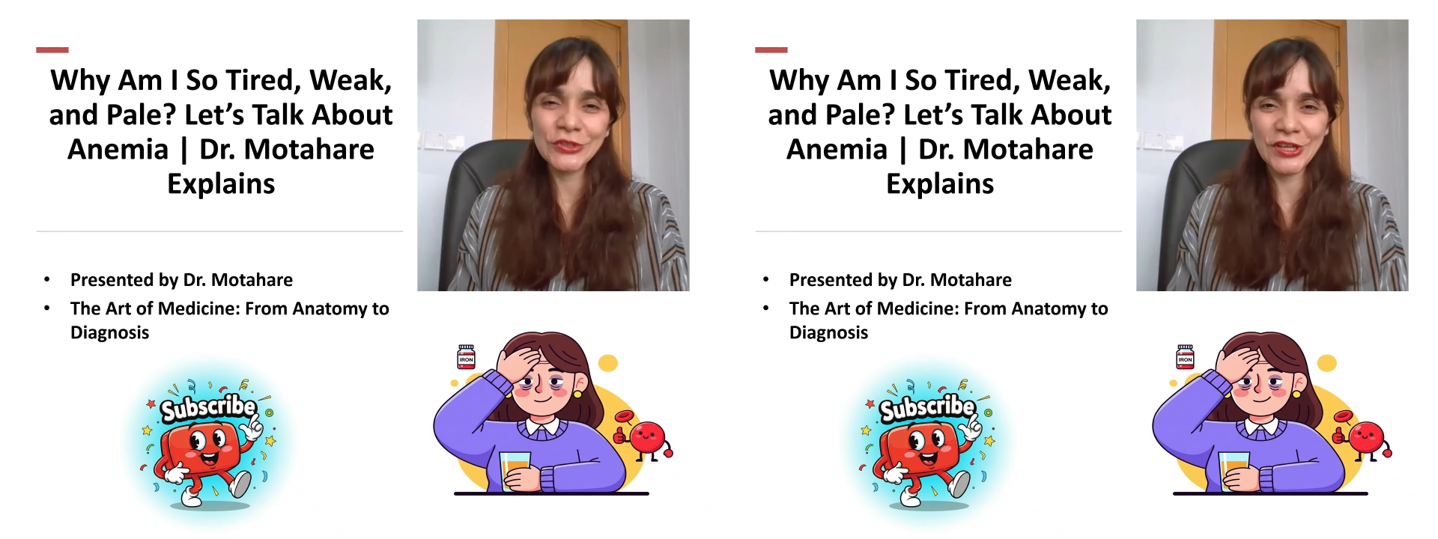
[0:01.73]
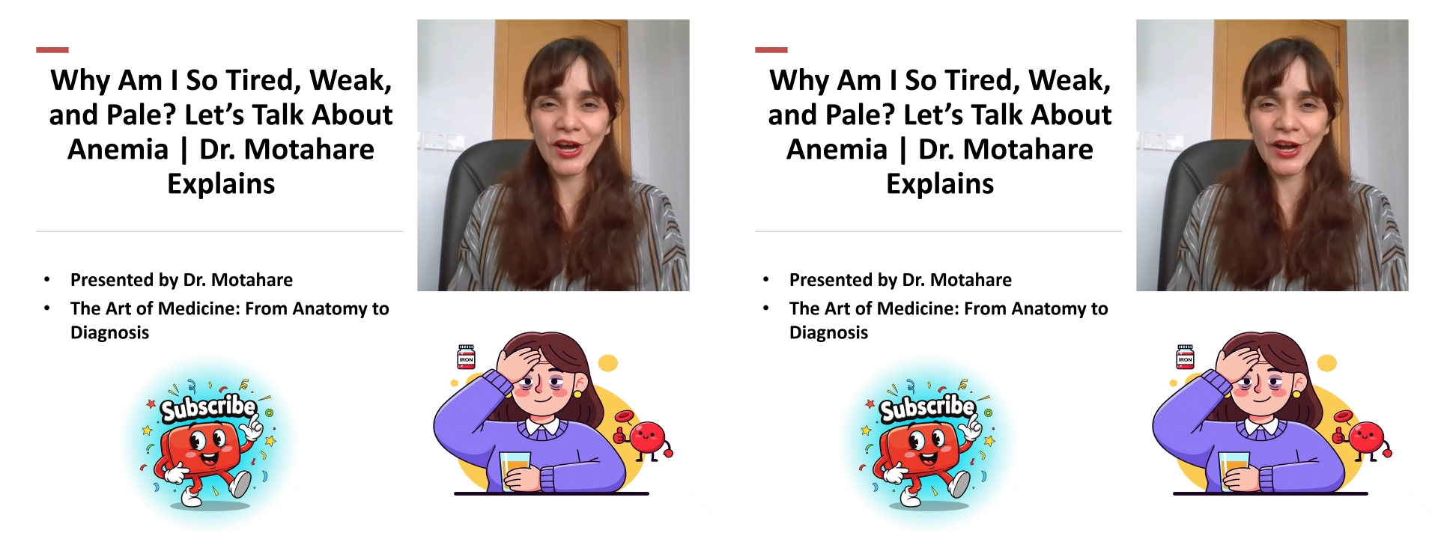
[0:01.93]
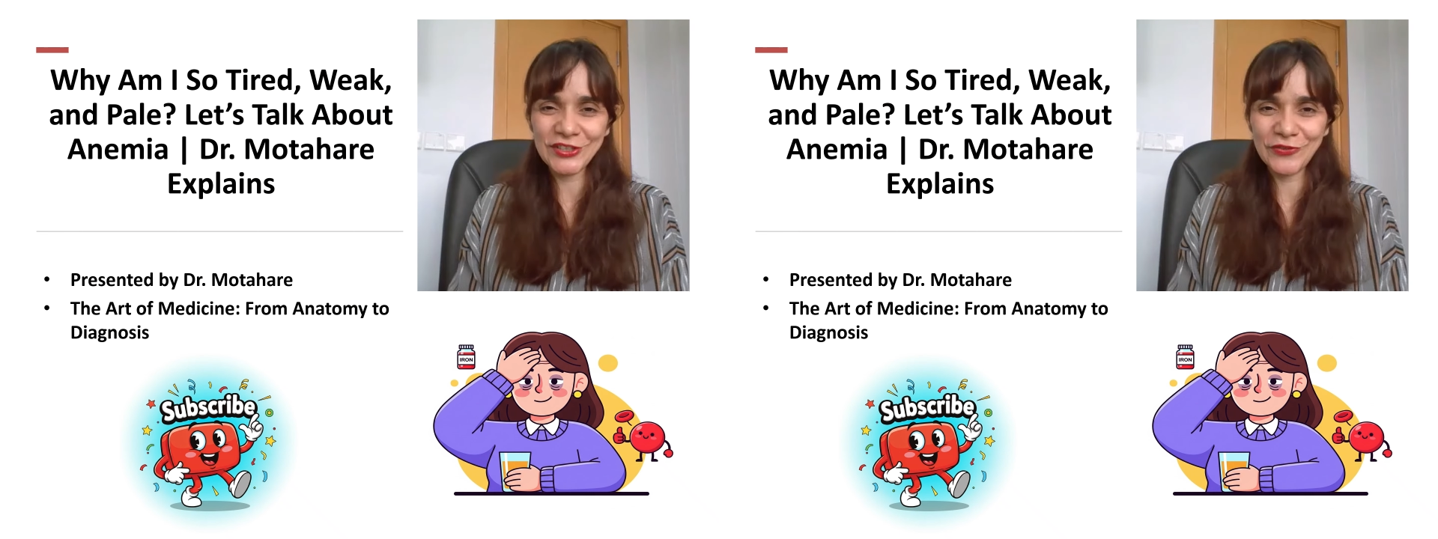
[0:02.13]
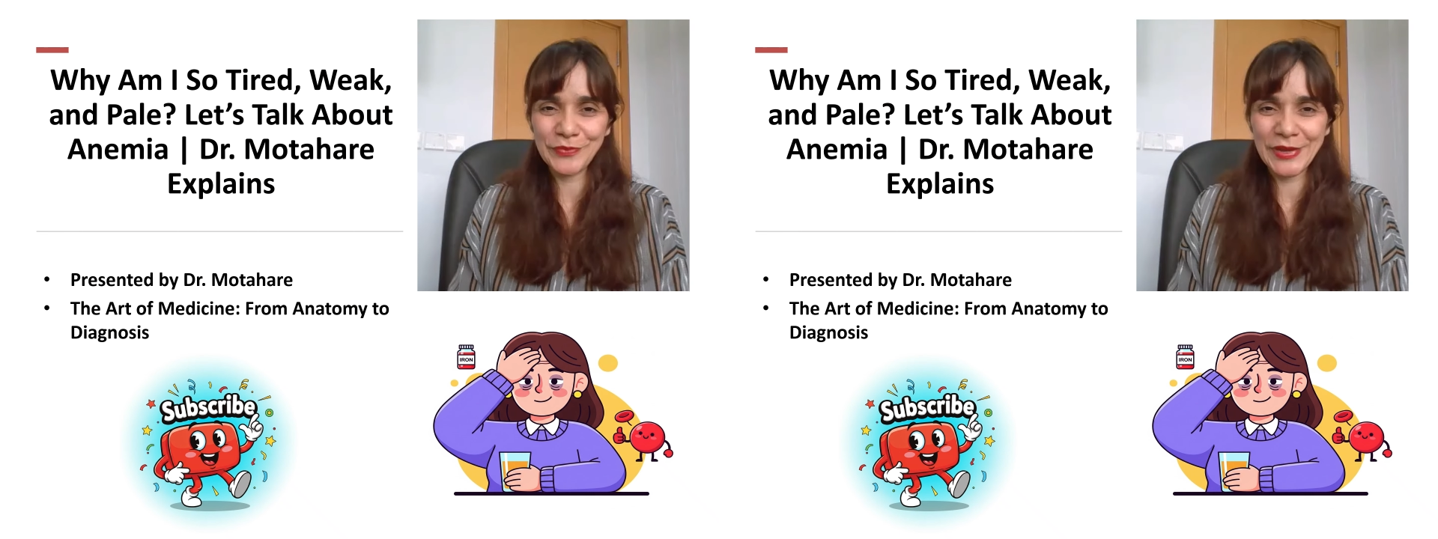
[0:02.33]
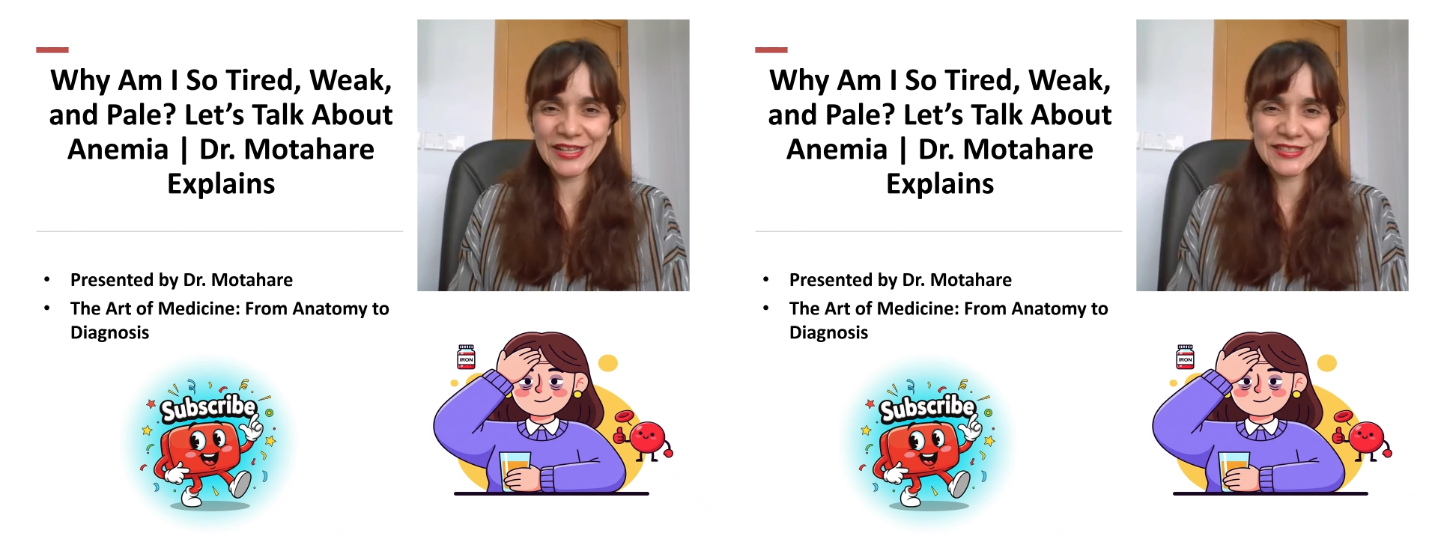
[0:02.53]
the Art of
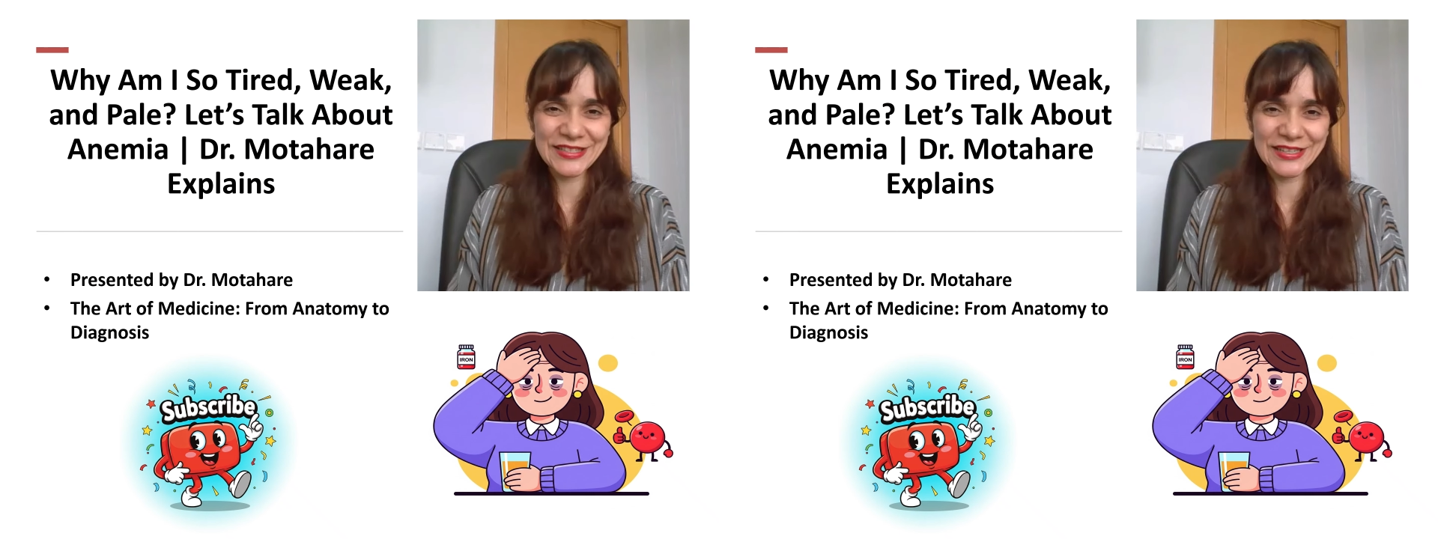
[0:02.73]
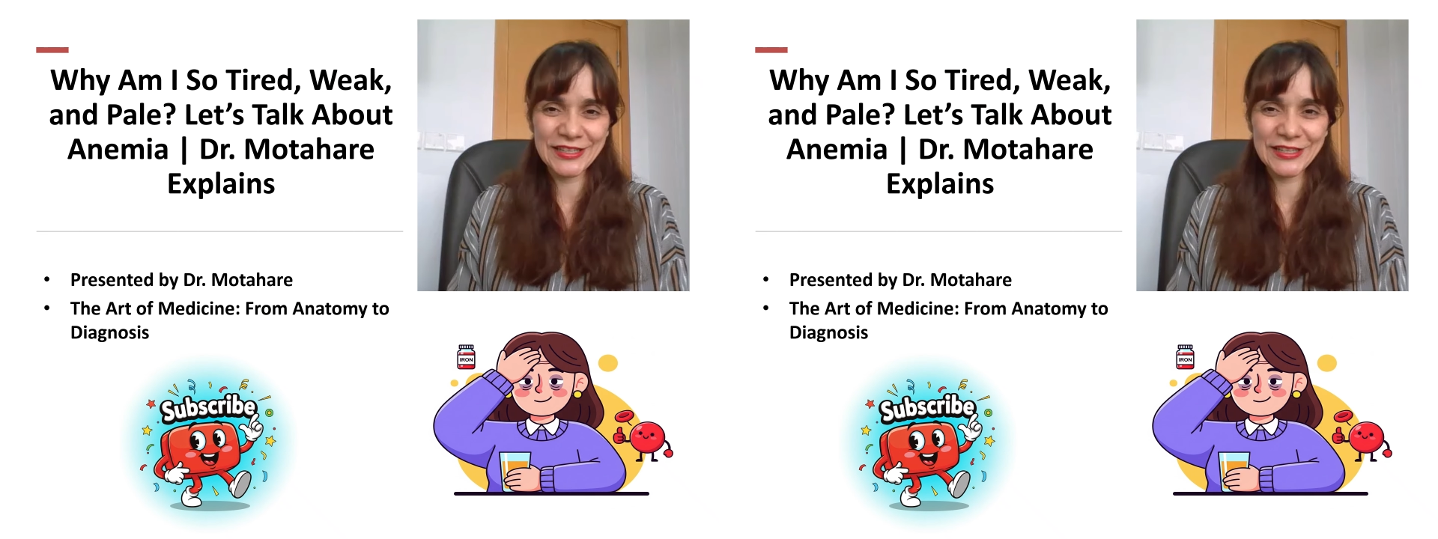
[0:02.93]
Medicine.